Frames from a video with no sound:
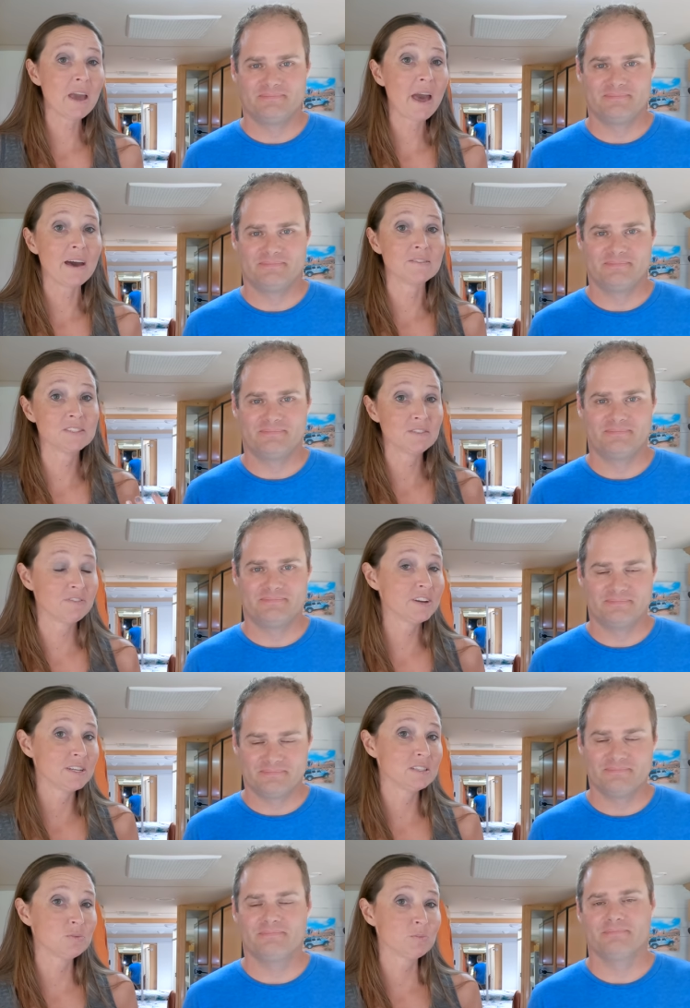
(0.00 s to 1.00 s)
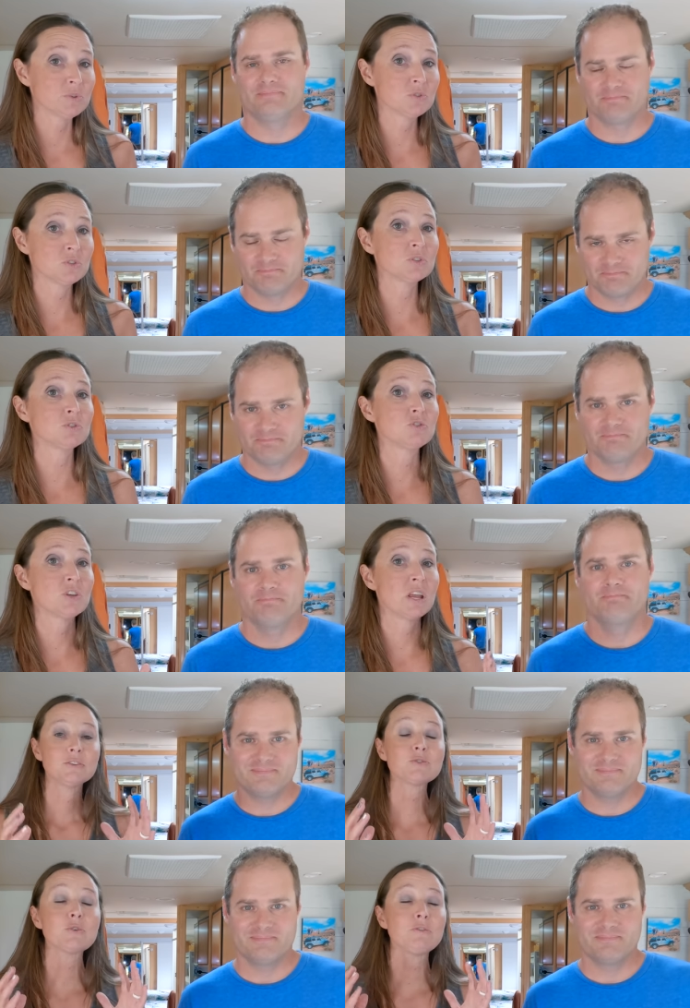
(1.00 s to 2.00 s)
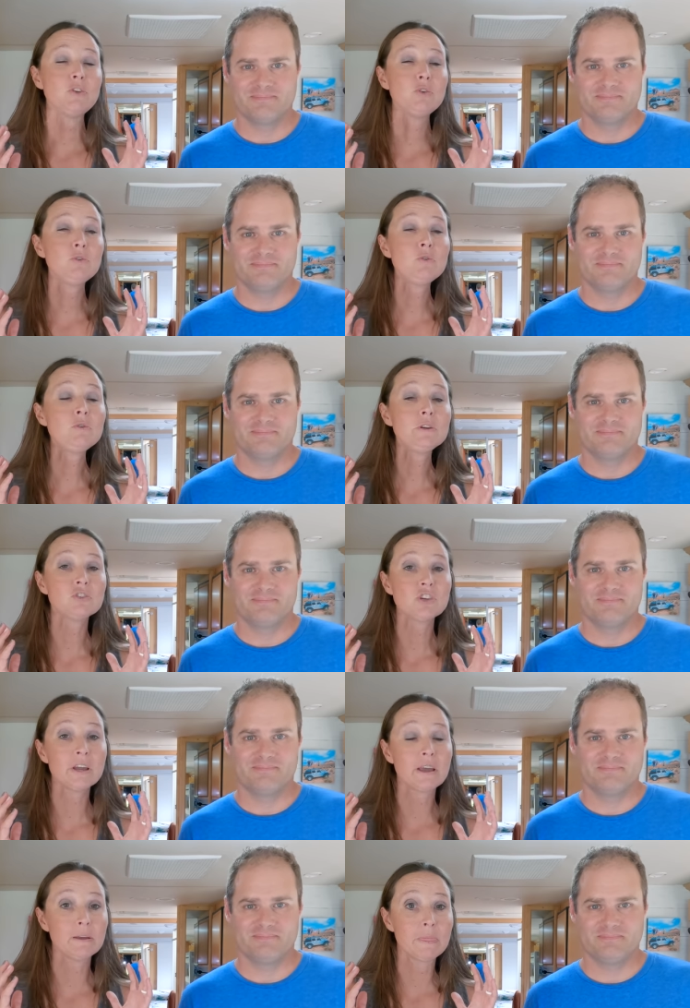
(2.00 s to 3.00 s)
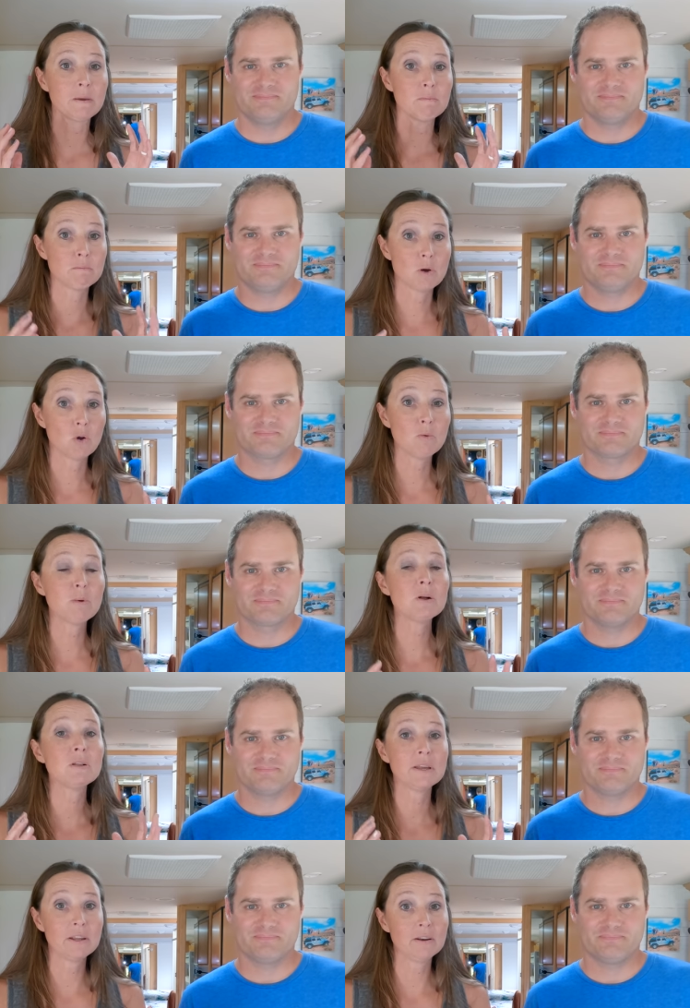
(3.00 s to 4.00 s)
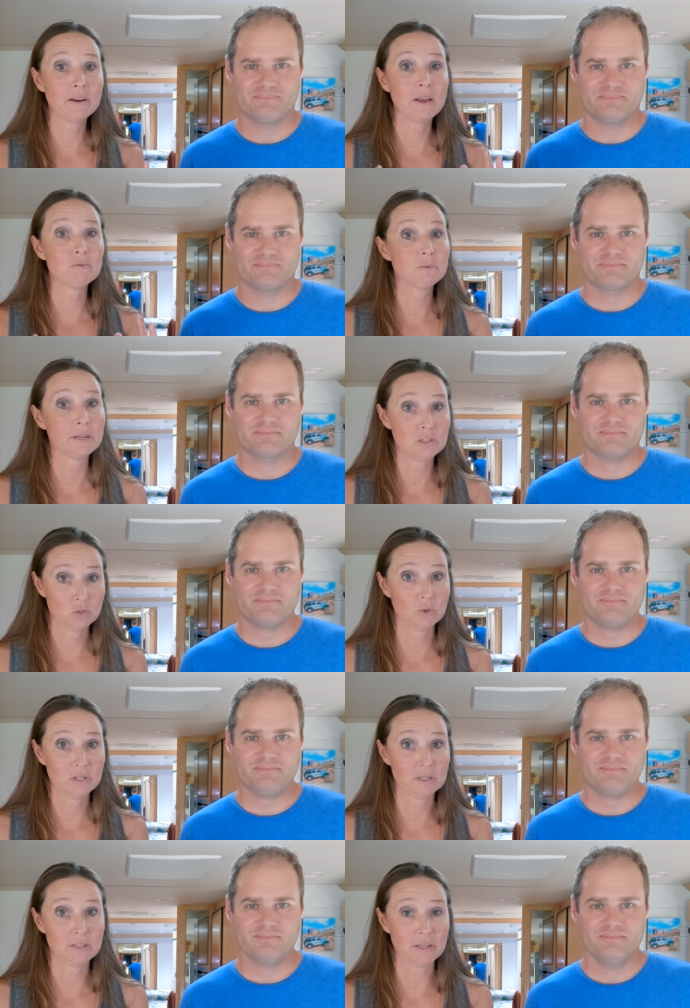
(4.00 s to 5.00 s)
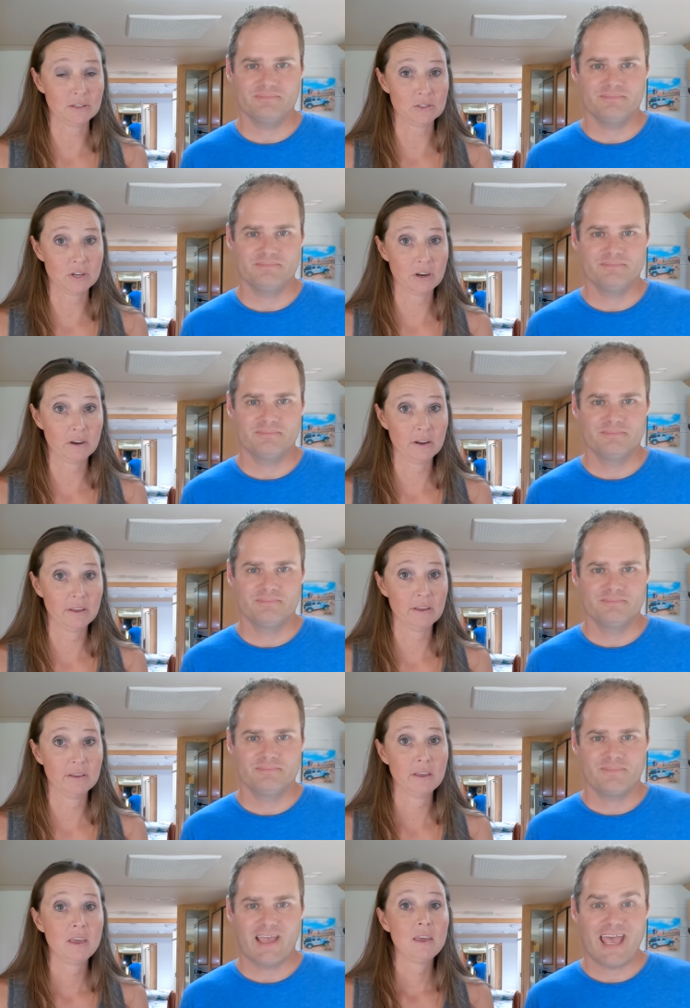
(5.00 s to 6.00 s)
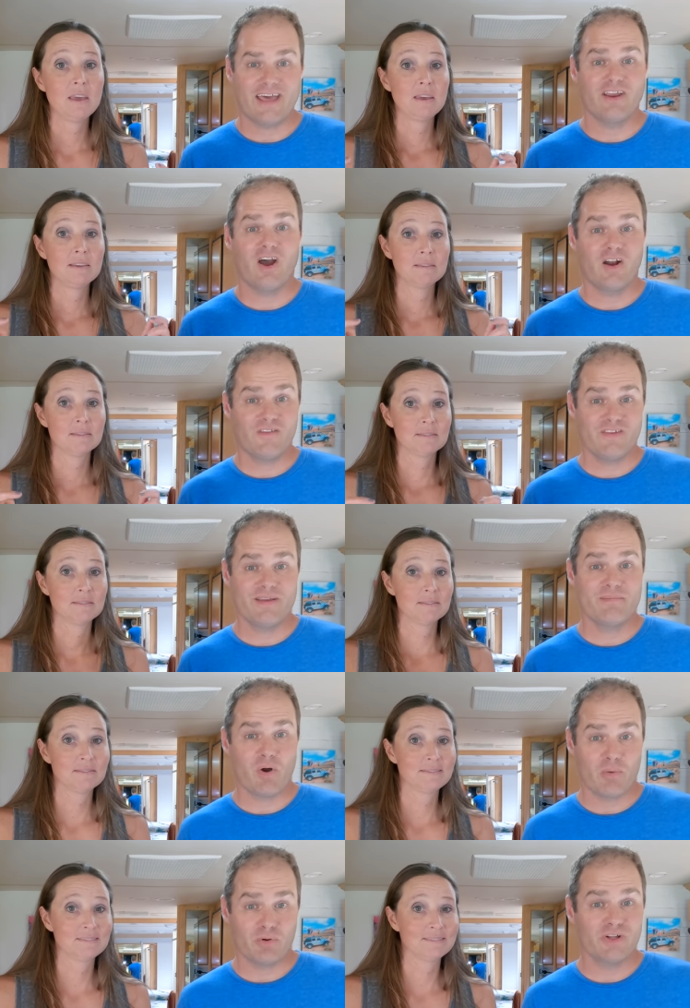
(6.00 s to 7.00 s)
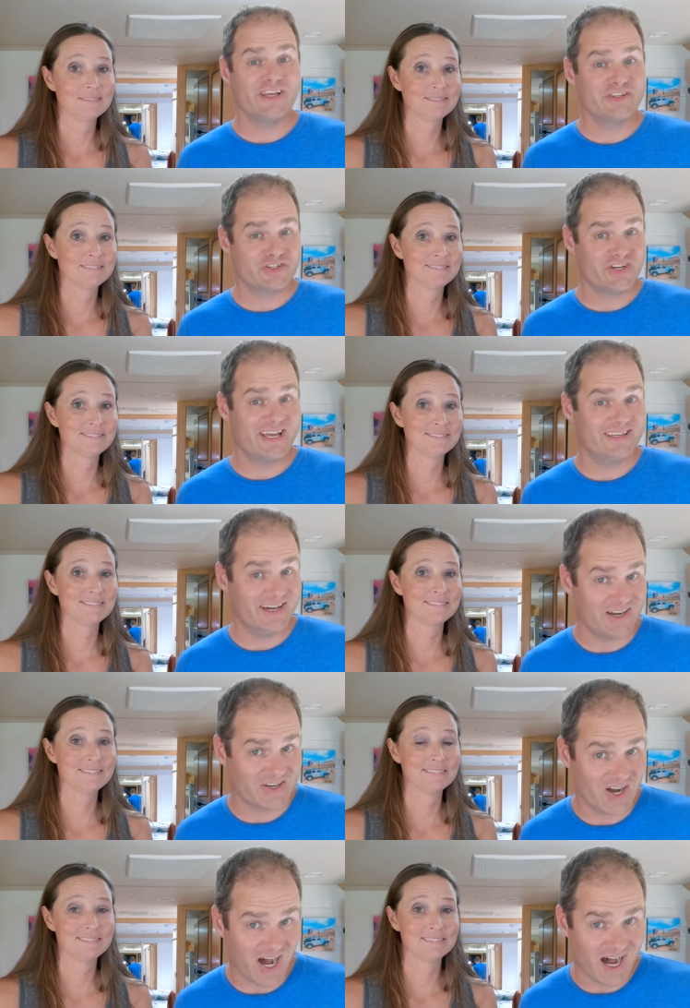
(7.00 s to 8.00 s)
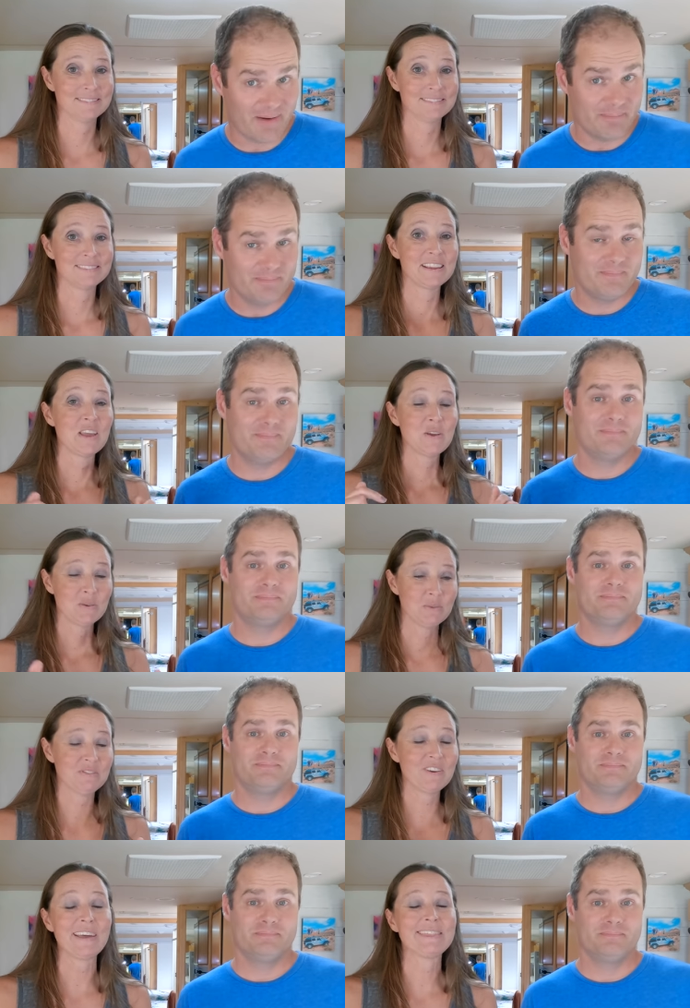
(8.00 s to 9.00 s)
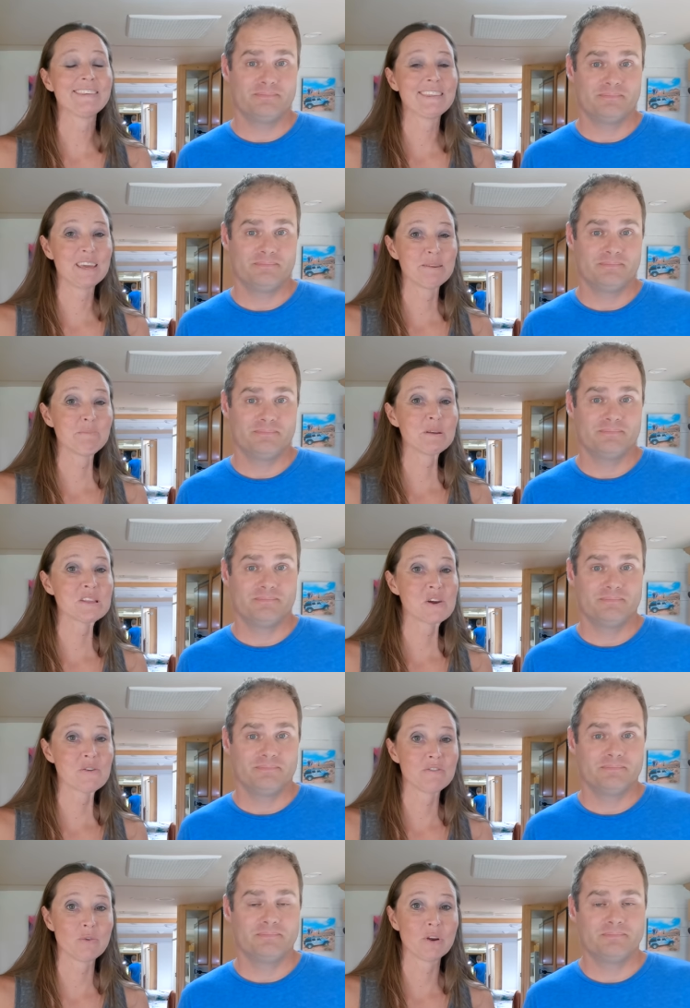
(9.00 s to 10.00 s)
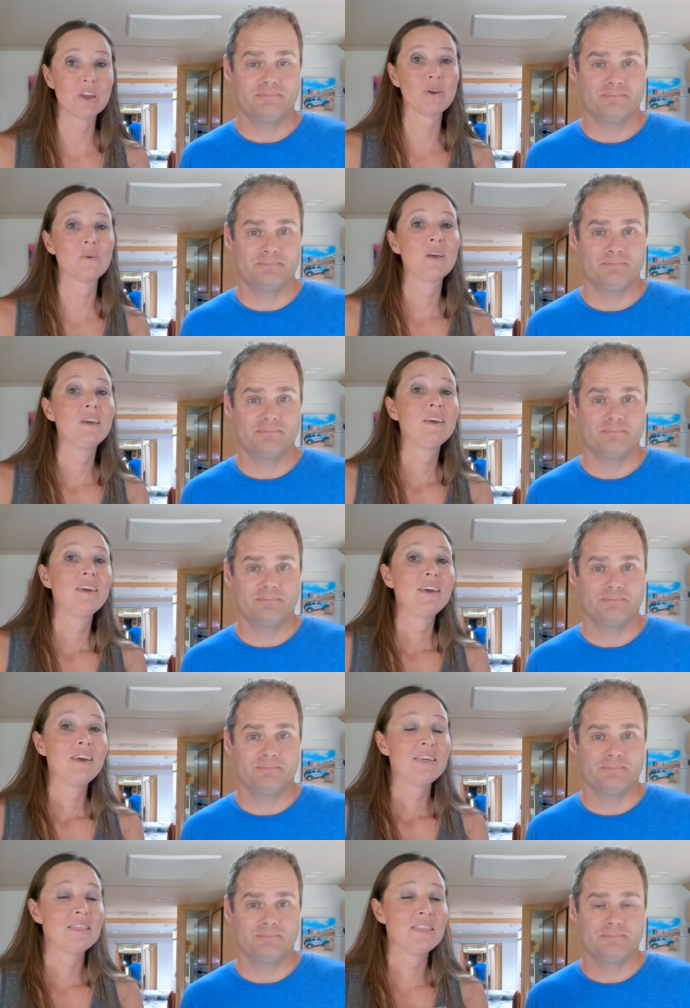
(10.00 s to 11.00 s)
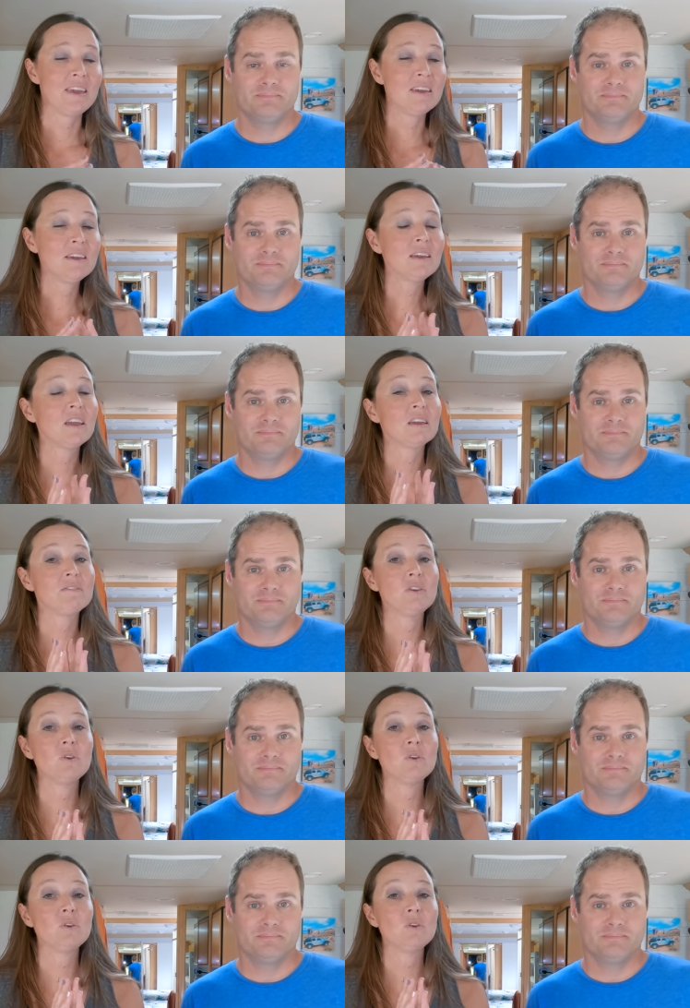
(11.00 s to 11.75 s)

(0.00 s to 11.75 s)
Speaker 1: have is a very simple solution. So if you check out the Mobile Internet Resource Center
Speaker 2: at rvmobileinternet.com,
Speaker 1: we've got the link below for you. They can give